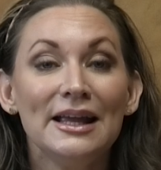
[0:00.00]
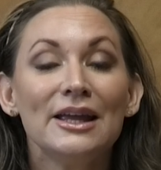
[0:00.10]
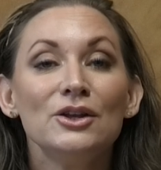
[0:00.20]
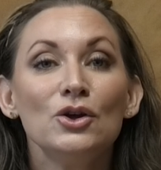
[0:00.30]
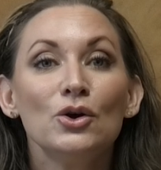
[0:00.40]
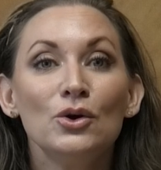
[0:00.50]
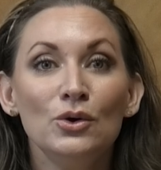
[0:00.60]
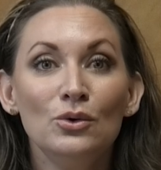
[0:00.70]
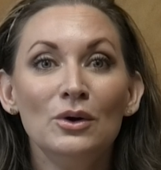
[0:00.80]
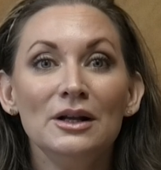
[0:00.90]
in
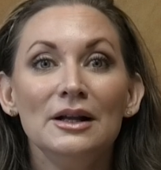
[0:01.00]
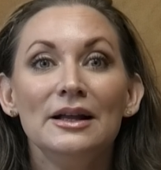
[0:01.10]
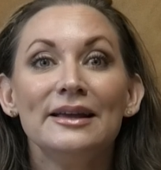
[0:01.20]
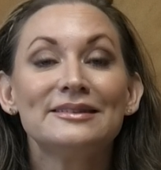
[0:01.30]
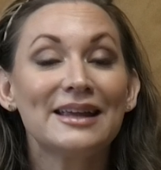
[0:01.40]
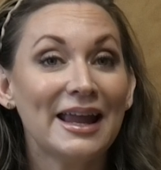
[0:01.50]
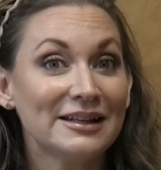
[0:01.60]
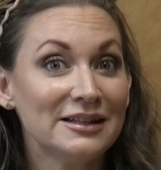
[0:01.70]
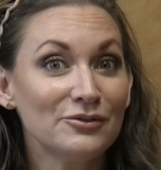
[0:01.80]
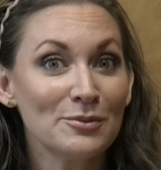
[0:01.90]
who is a
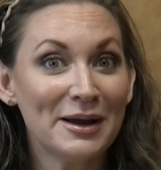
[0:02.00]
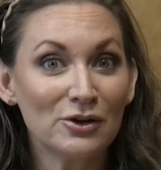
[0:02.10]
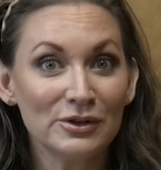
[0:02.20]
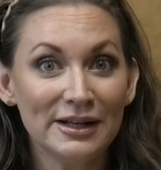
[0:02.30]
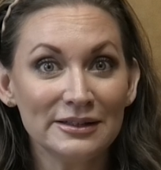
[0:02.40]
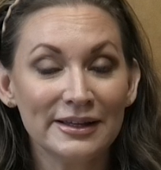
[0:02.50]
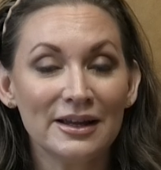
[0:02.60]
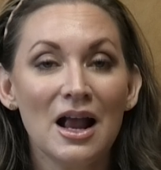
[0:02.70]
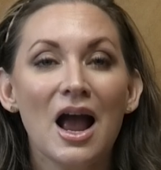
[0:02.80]
candidate for microneedling,